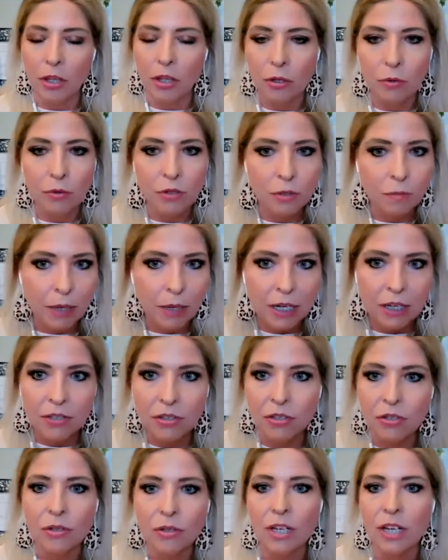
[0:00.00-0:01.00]
a huge
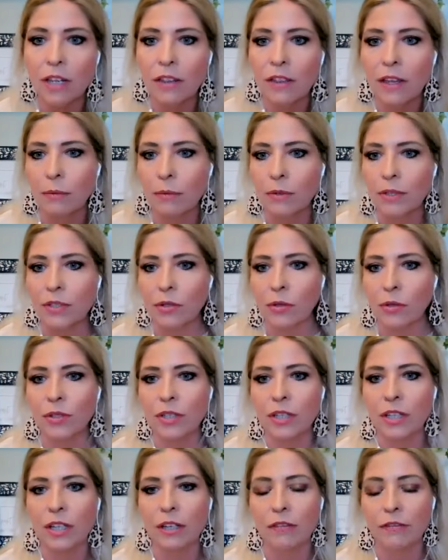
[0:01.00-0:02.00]
ministry that
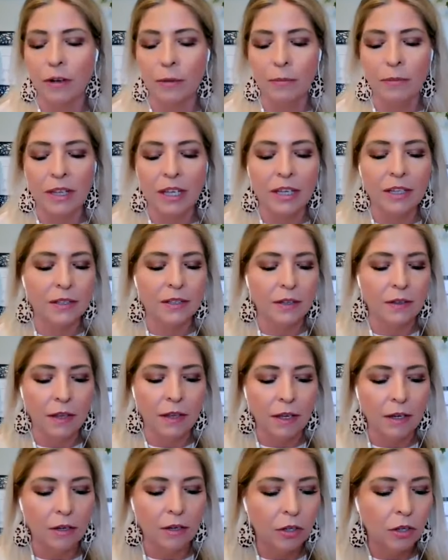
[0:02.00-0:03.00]
resulted from this.
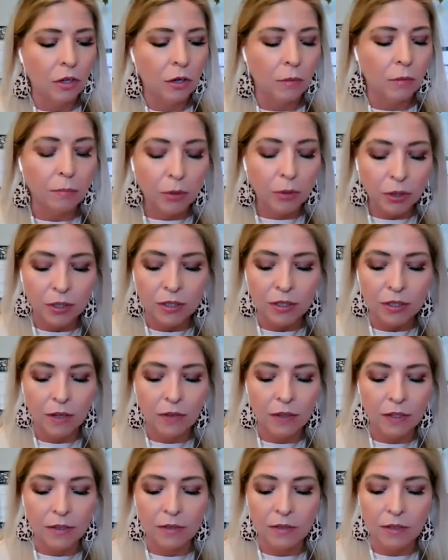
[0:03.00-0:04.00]
And then, you know, books
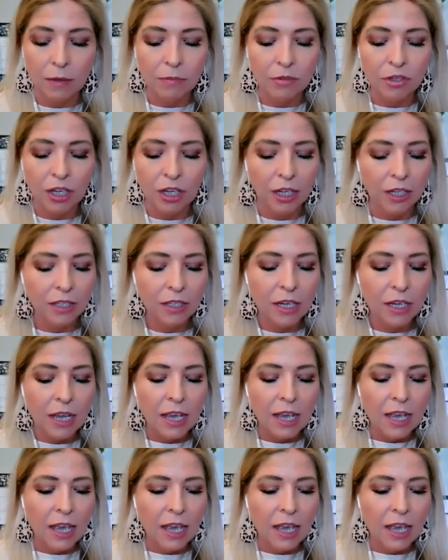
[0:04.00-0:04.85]
on this subject.